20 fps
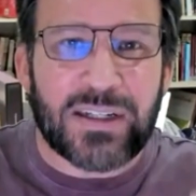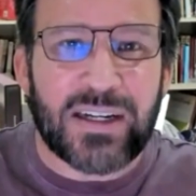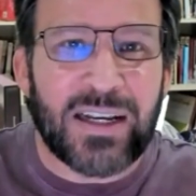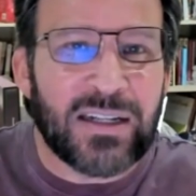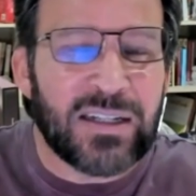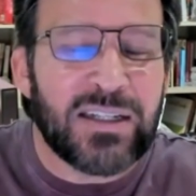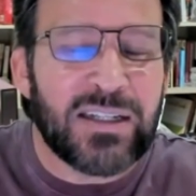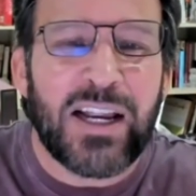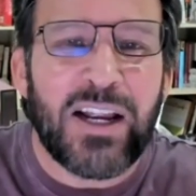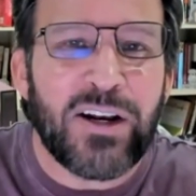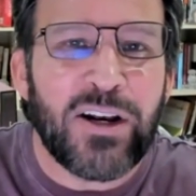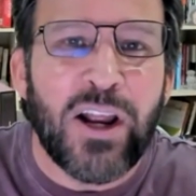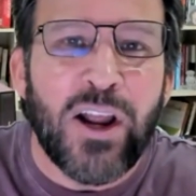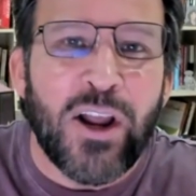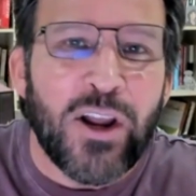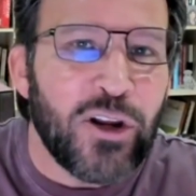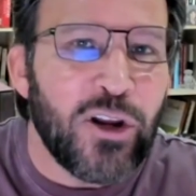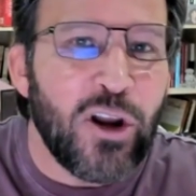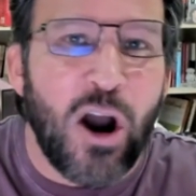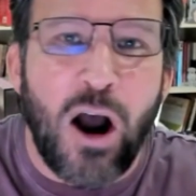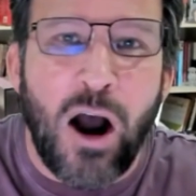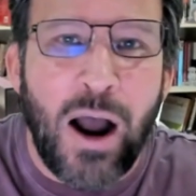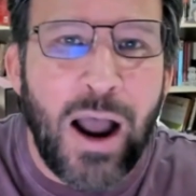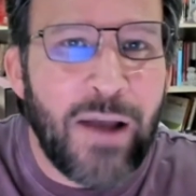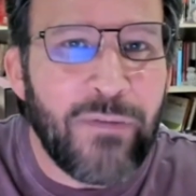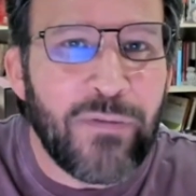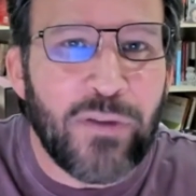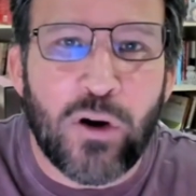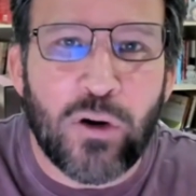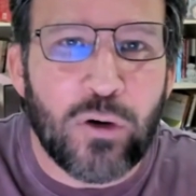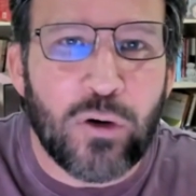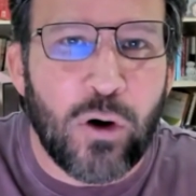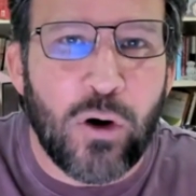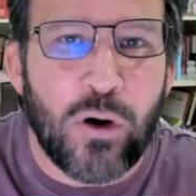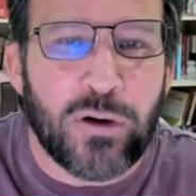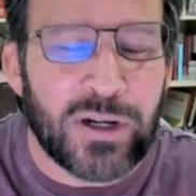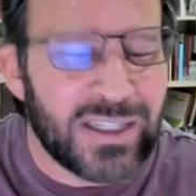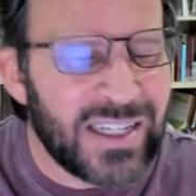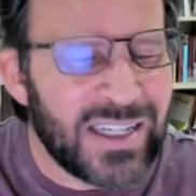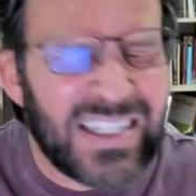Instead, y'all have no
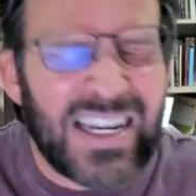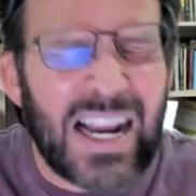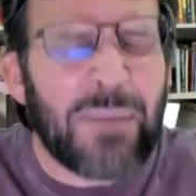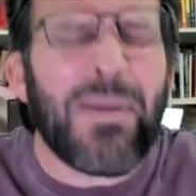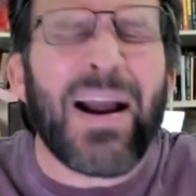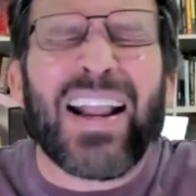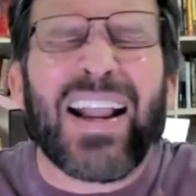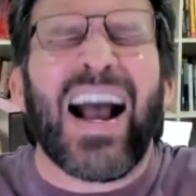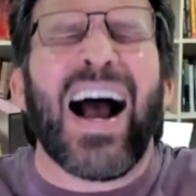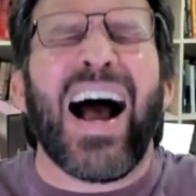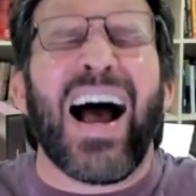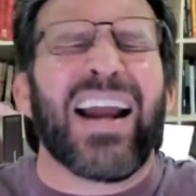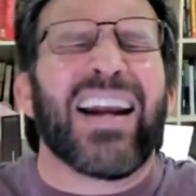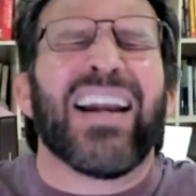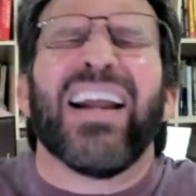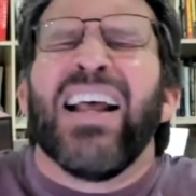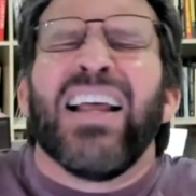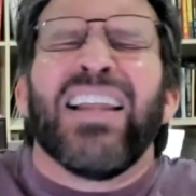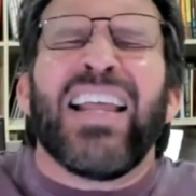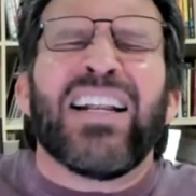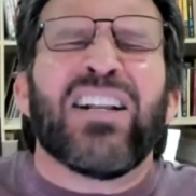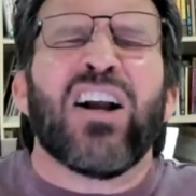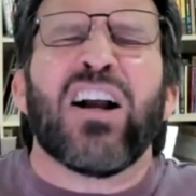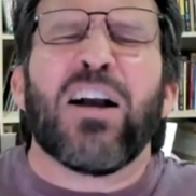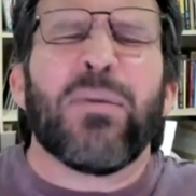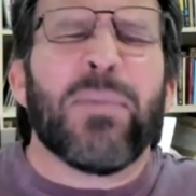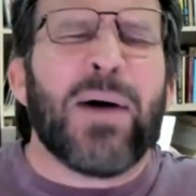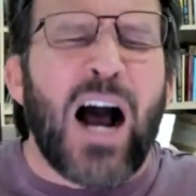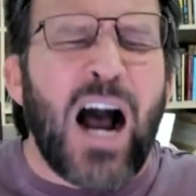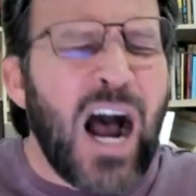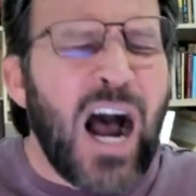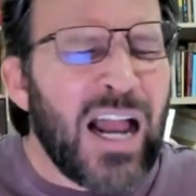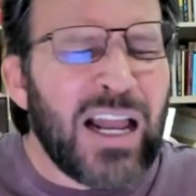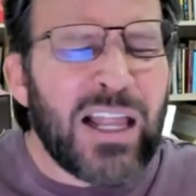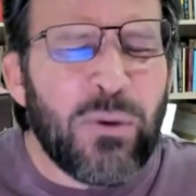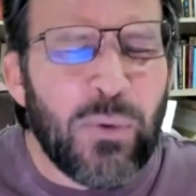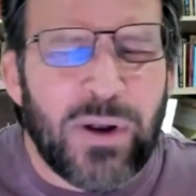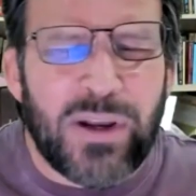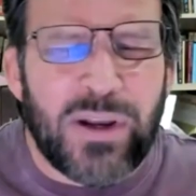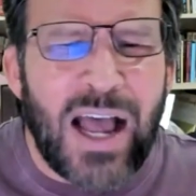cojones. It's like, my God, they talk about
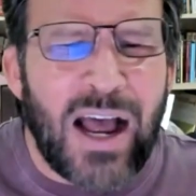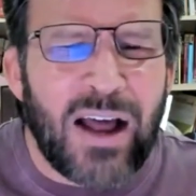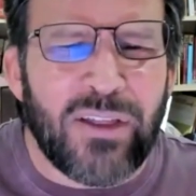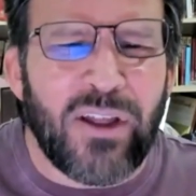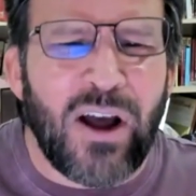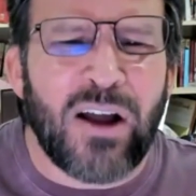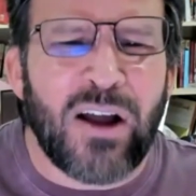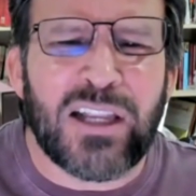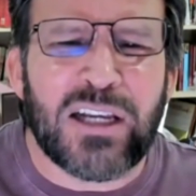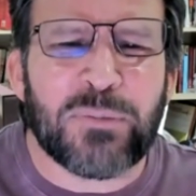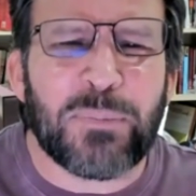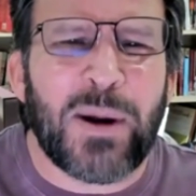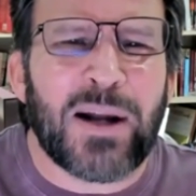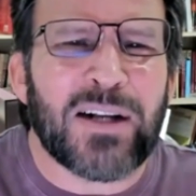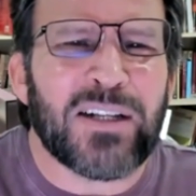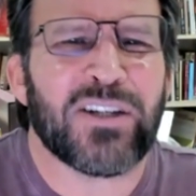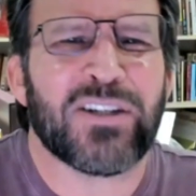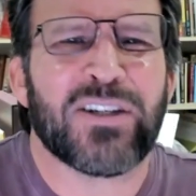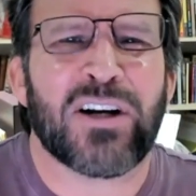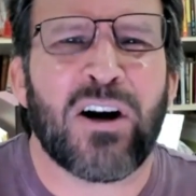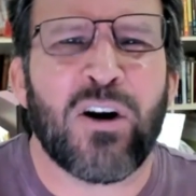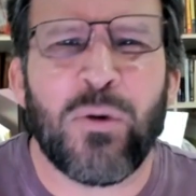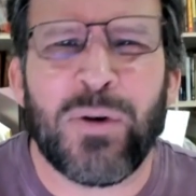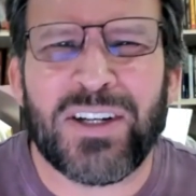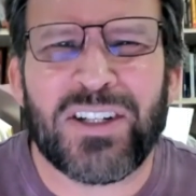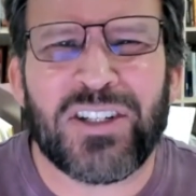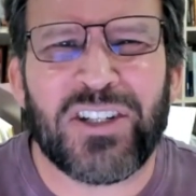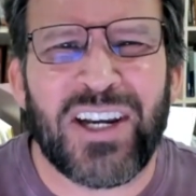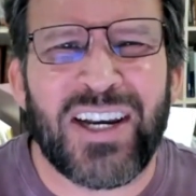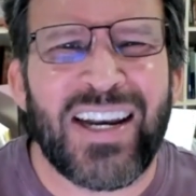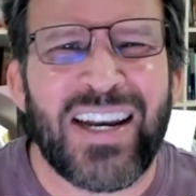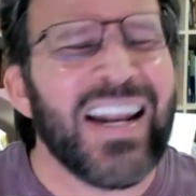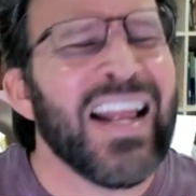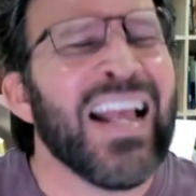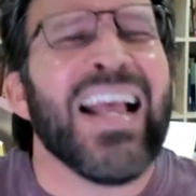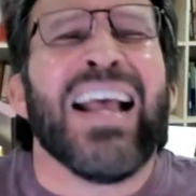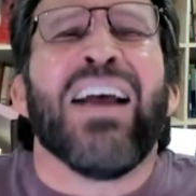Hollywood, how all these politicians are always cheating.